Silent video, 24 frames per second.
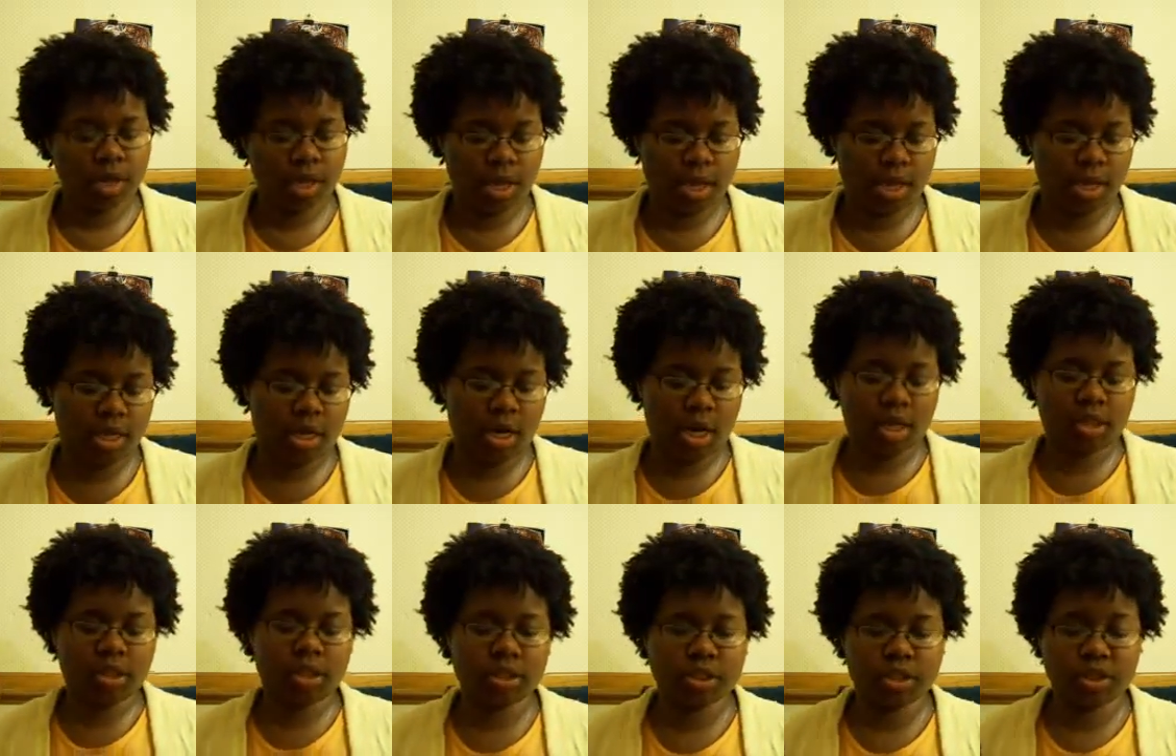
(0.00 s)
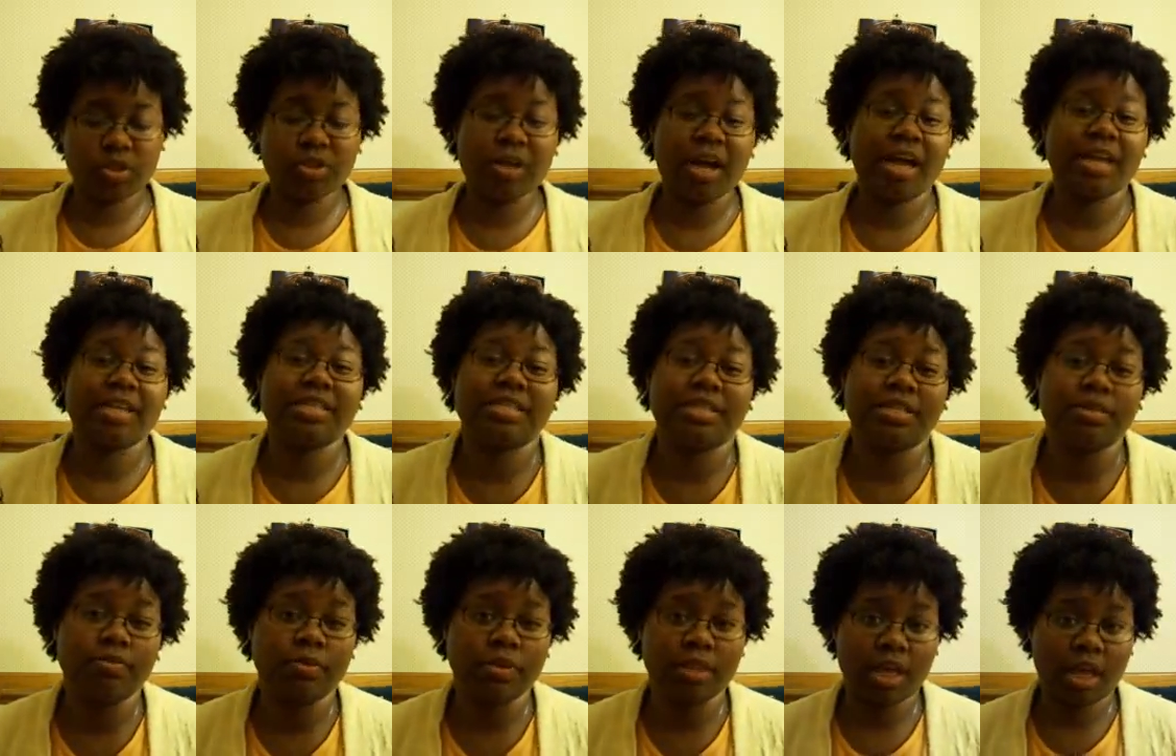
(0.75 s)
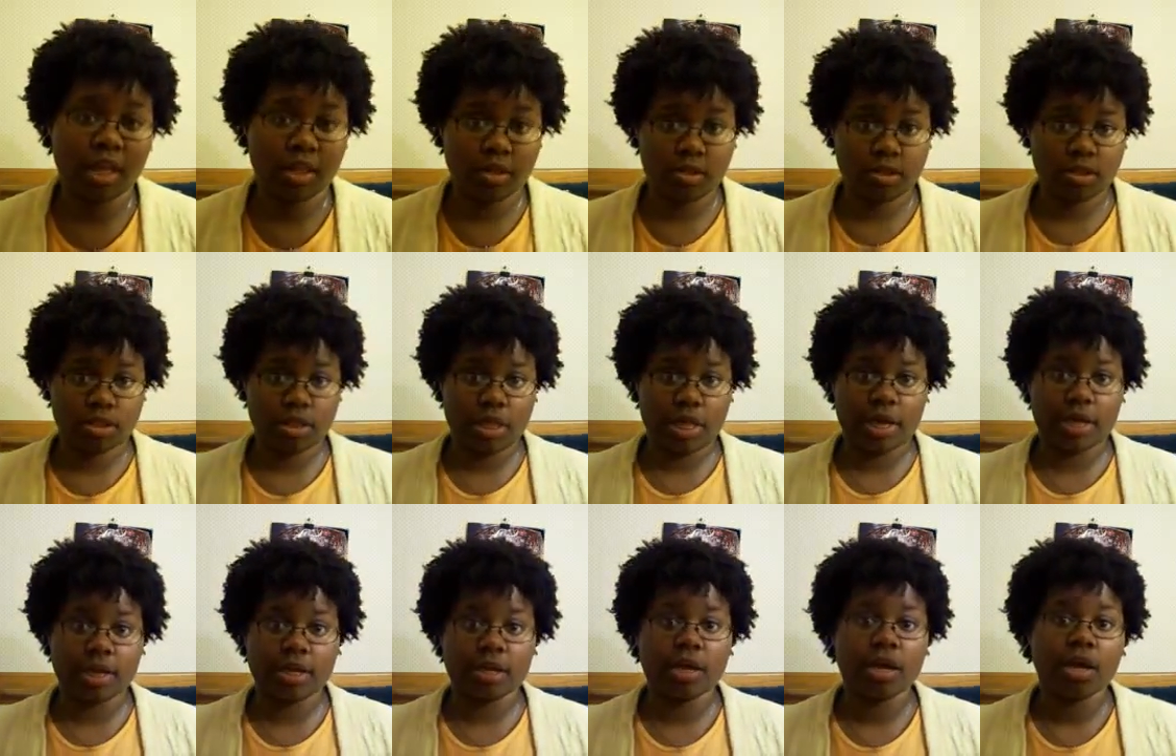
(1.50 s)
and I'll let you guys see what that looks
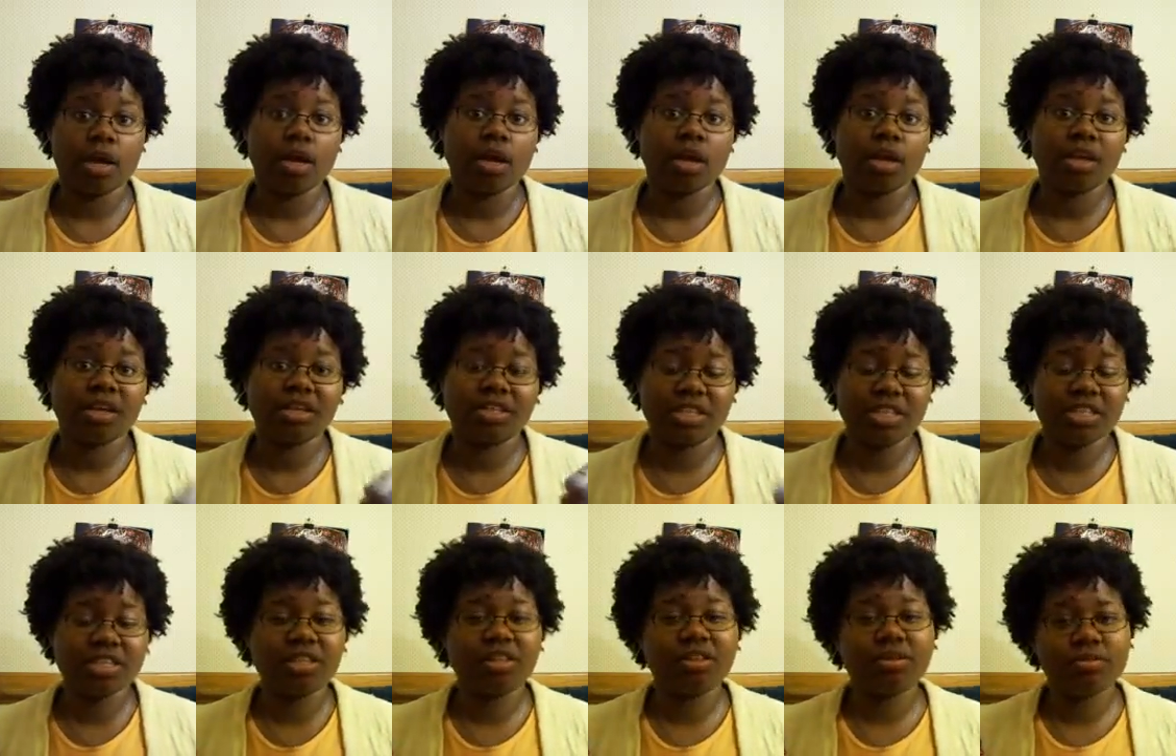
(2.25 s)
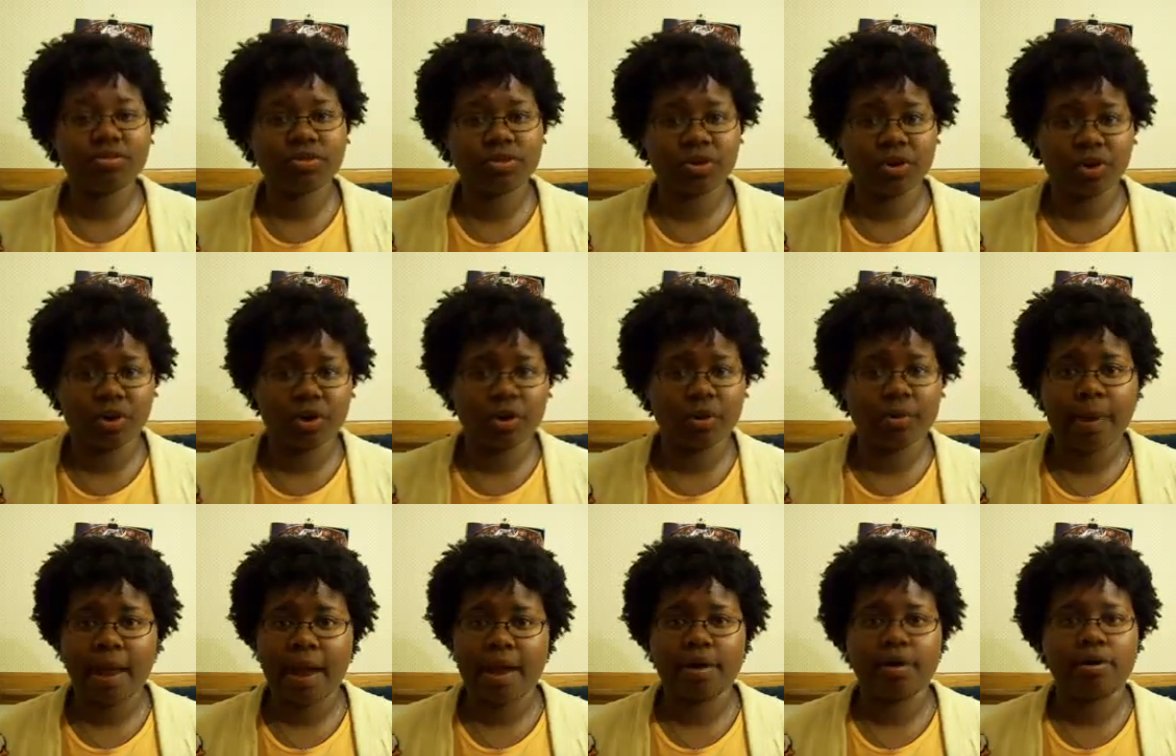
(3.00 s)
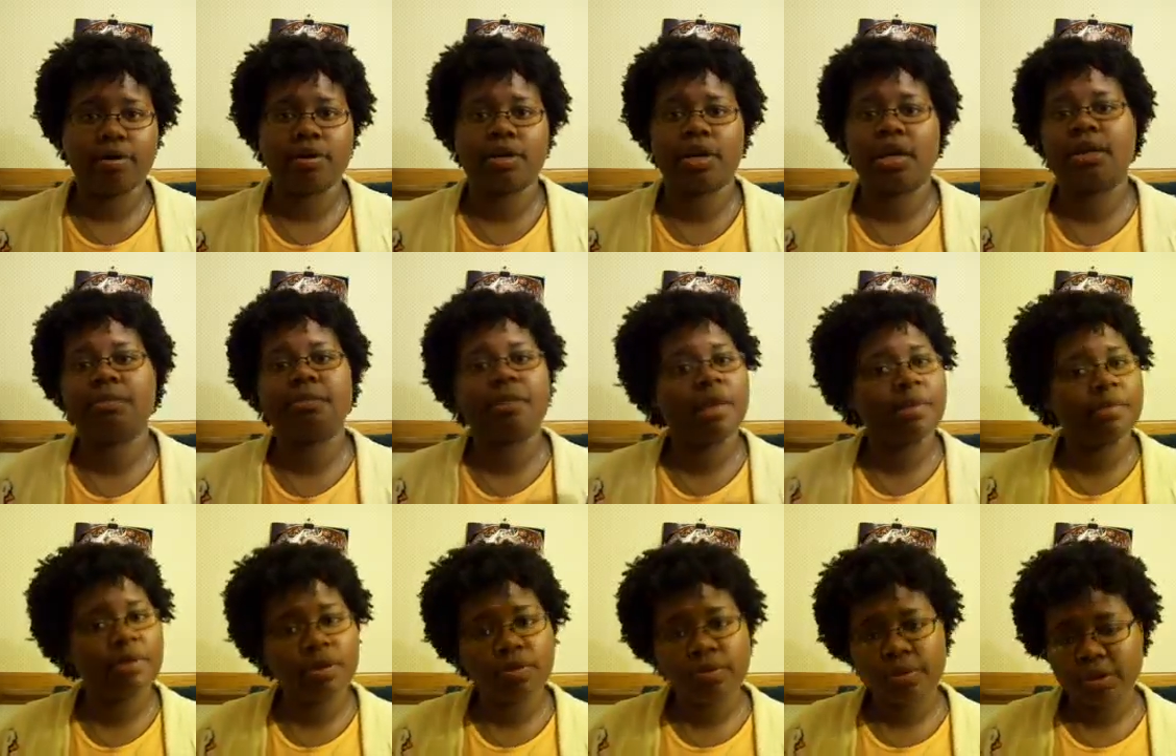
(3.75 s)
like because she has a looser curl pattern and
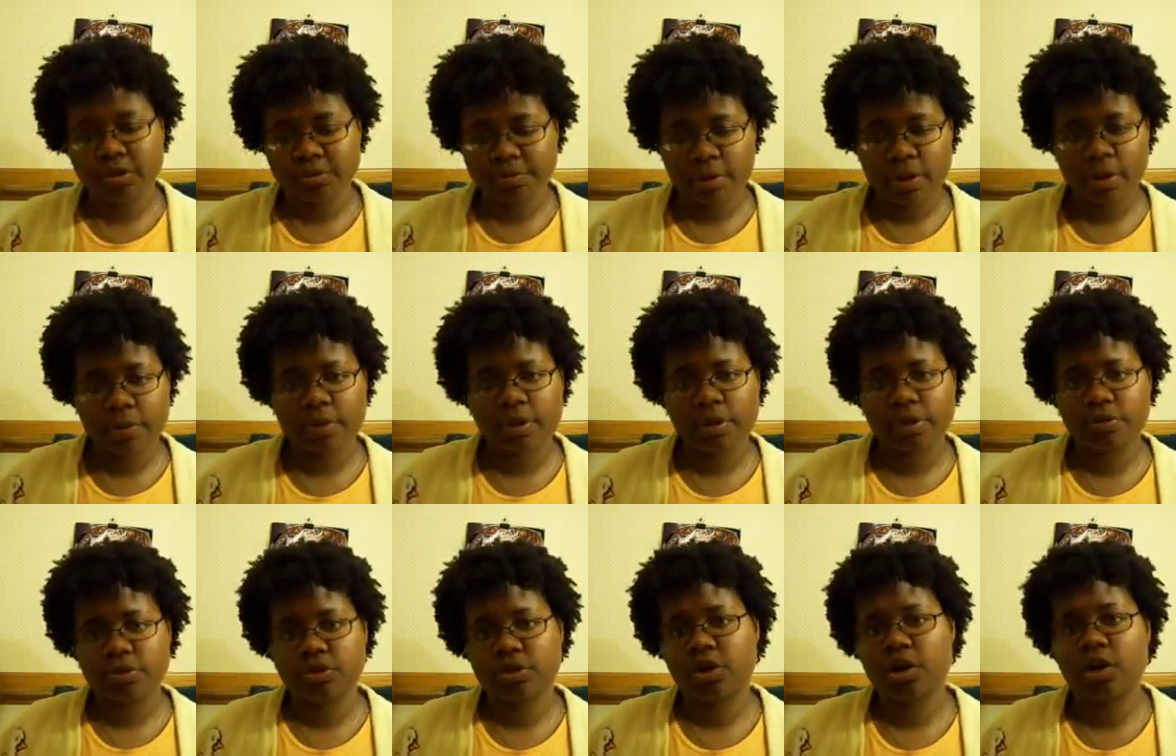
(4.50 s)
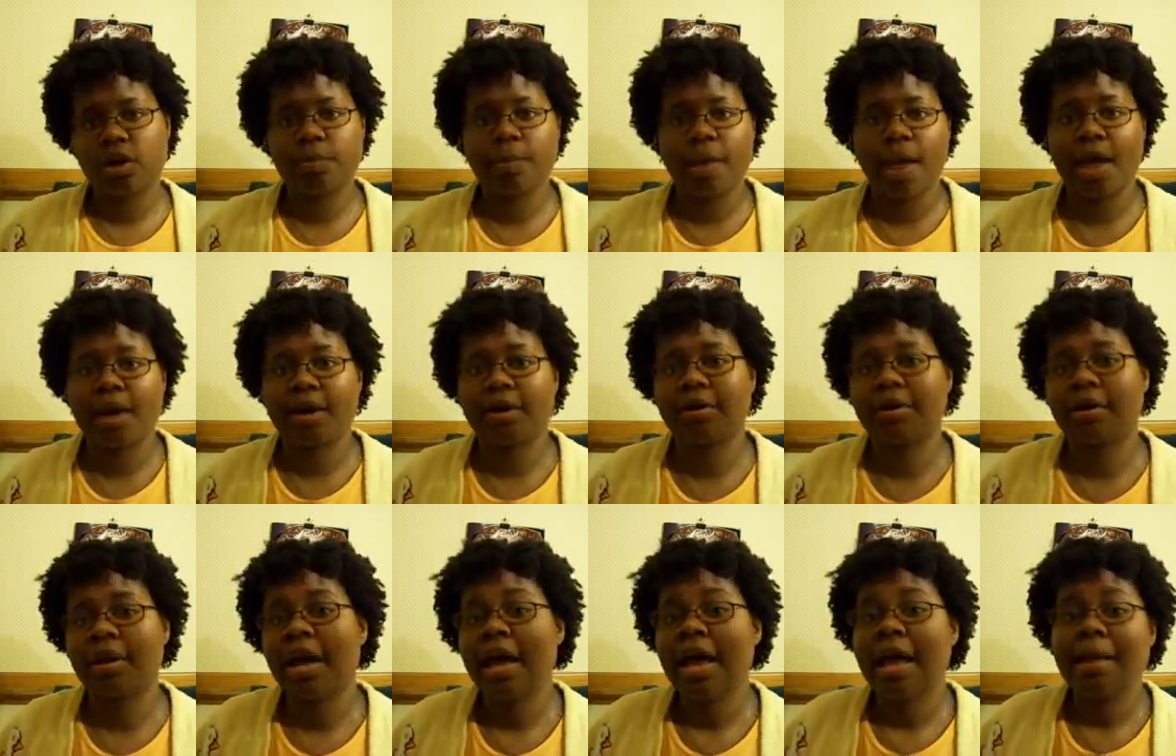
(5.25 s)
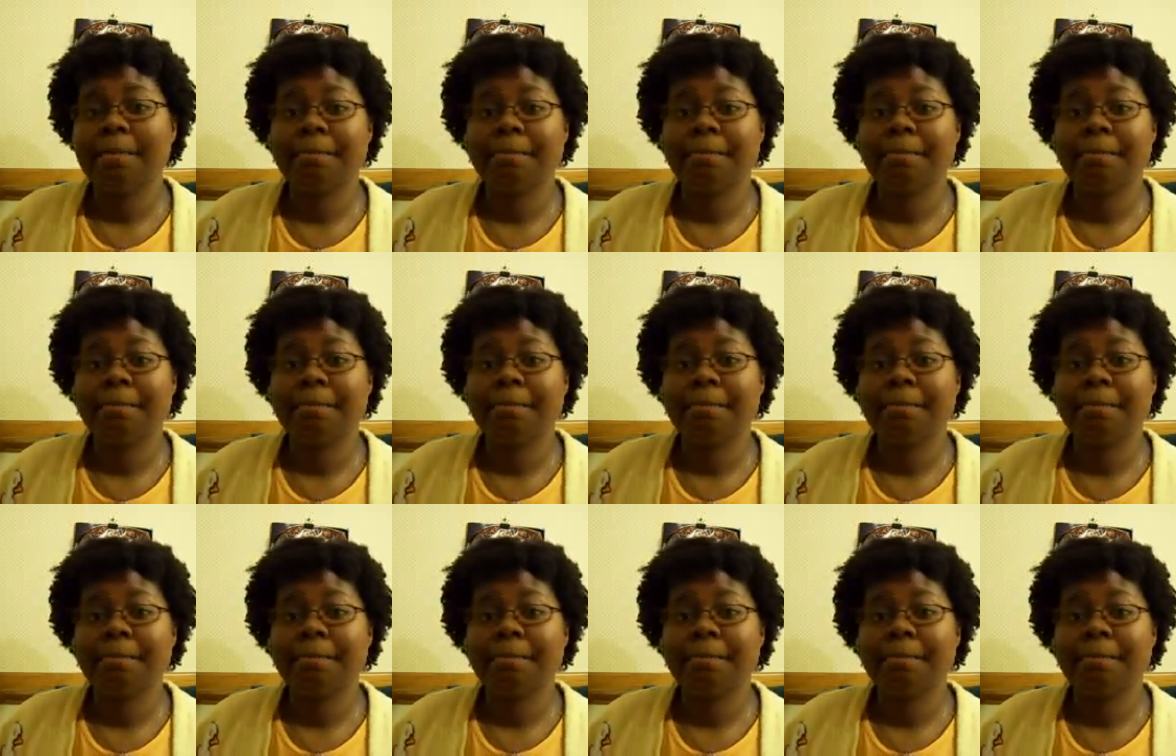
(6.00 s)
maybe works better with a looser curl pattern